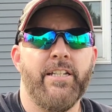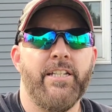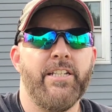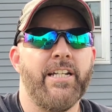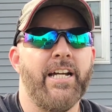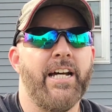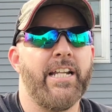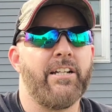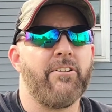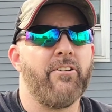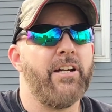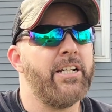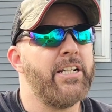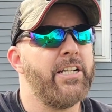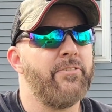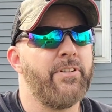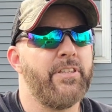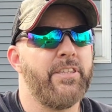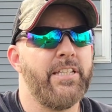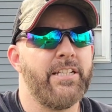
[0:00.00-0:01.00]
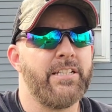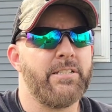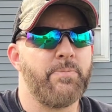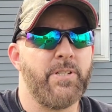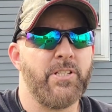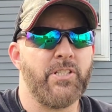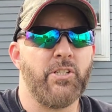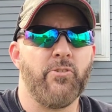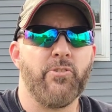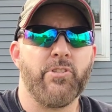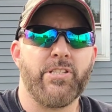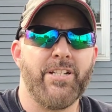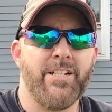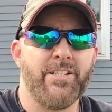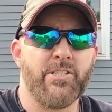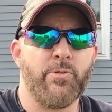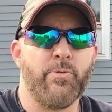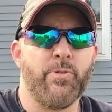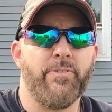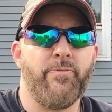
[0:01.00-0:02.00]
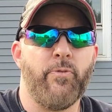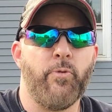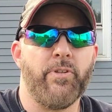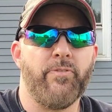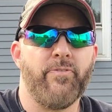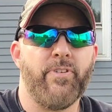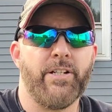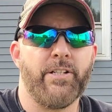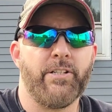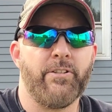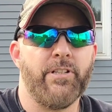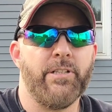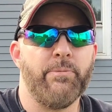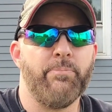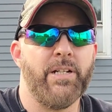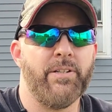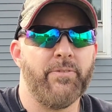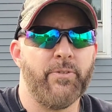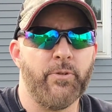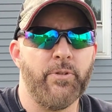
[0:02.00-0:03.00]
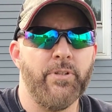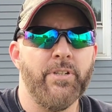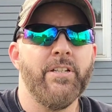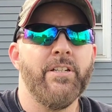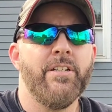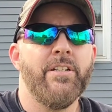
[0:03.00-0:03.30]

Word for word: and you got to grind everything, especially all those cuts on a forty-five degree bevel.